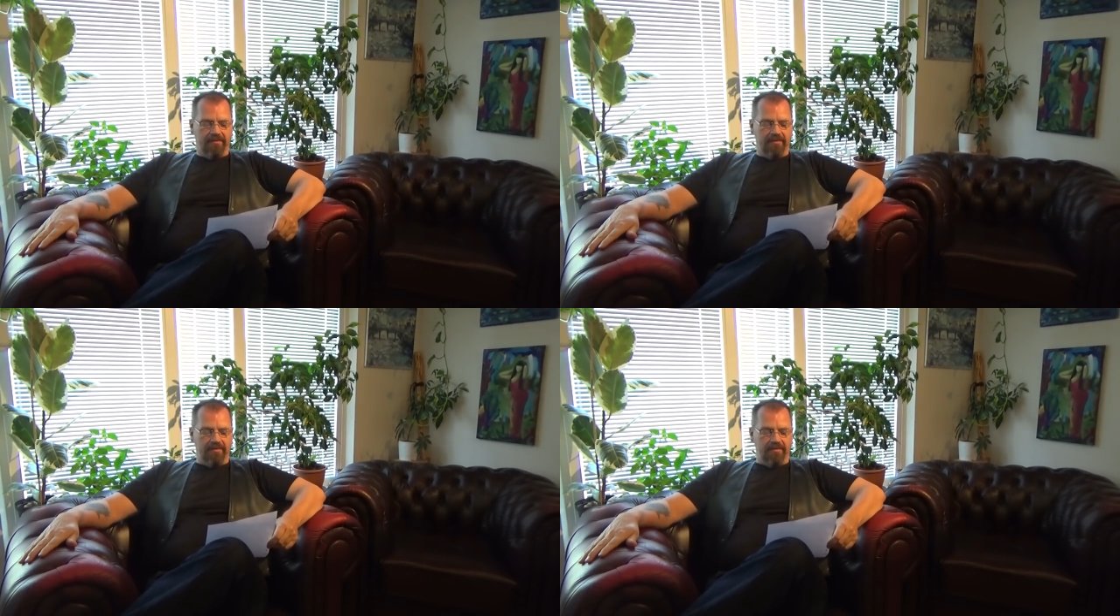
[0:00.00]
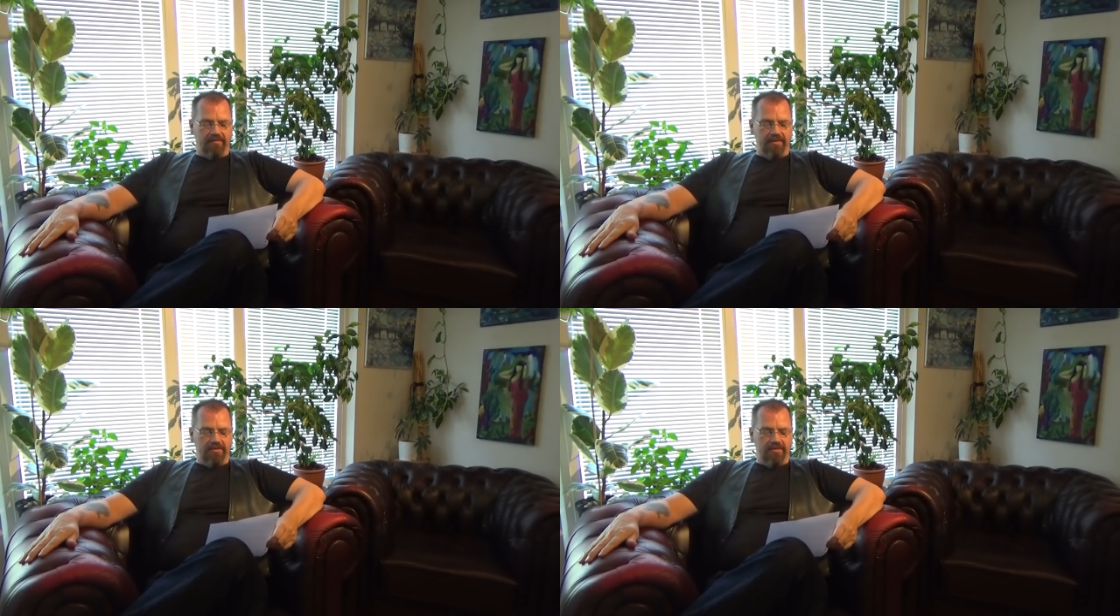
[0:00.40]
Yeah,
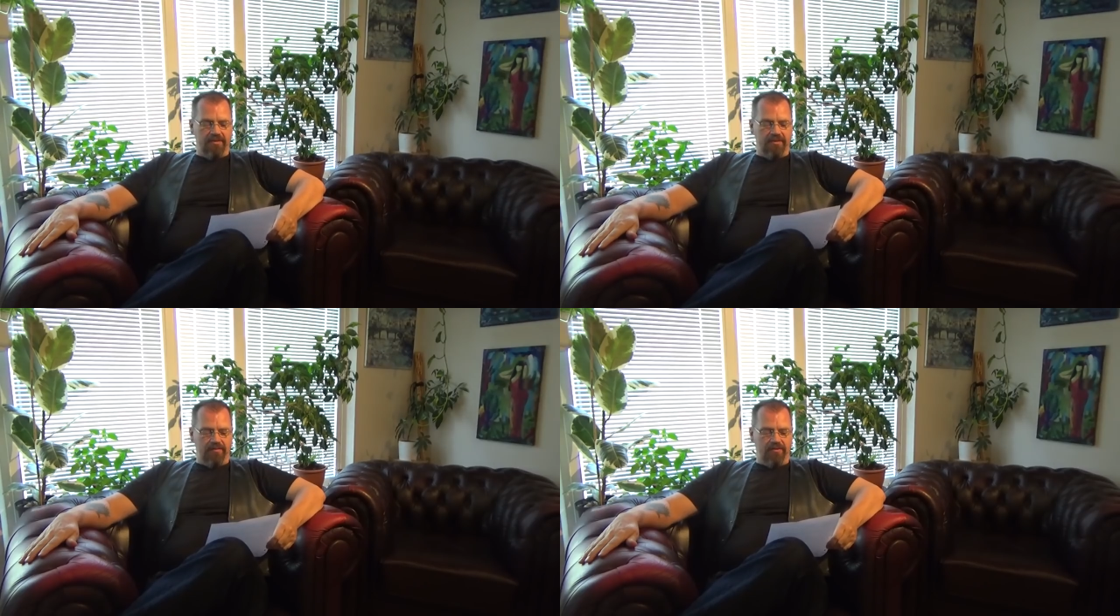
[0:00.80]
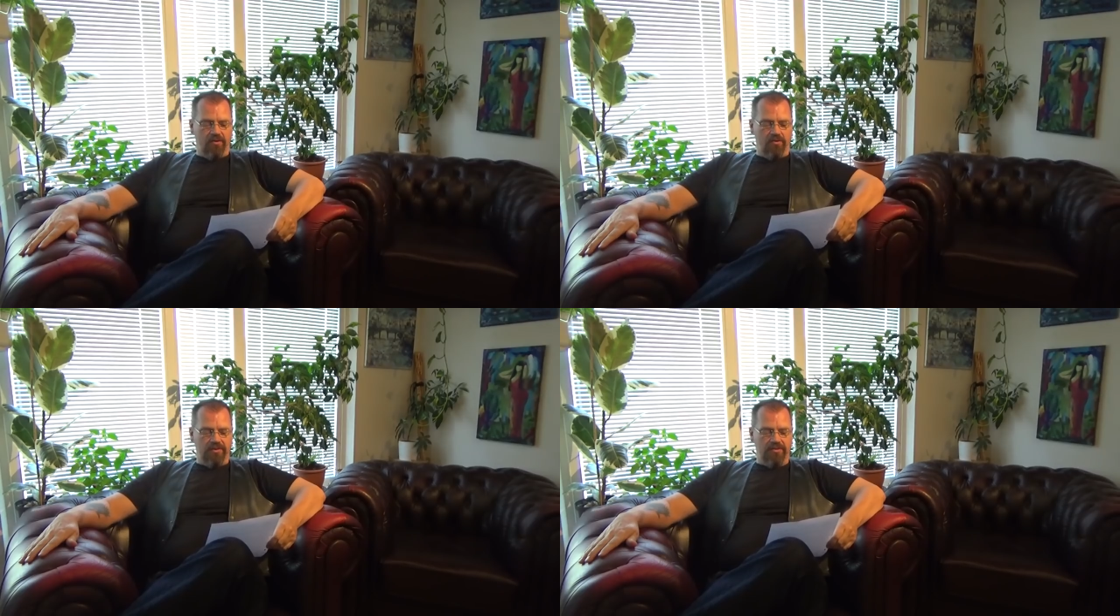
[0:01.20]
Italy.
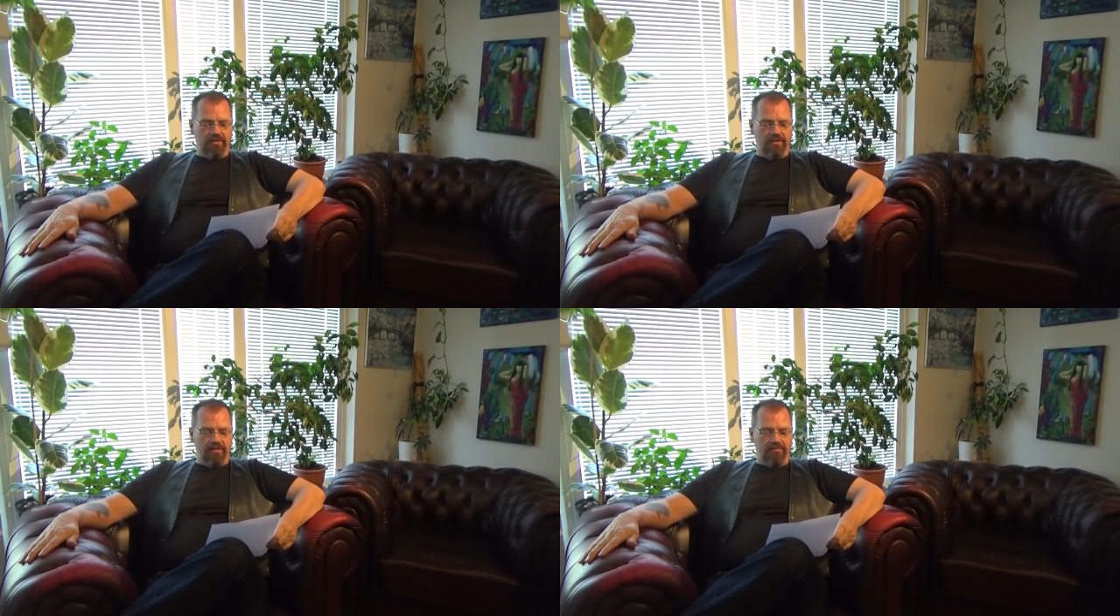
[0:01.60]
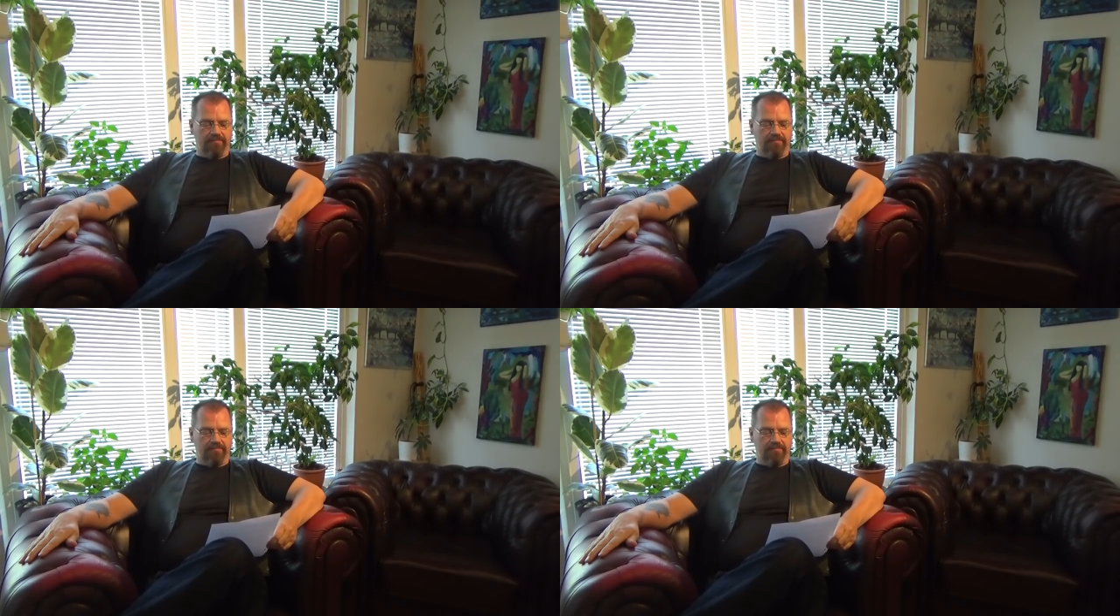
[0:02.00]
Go Italy.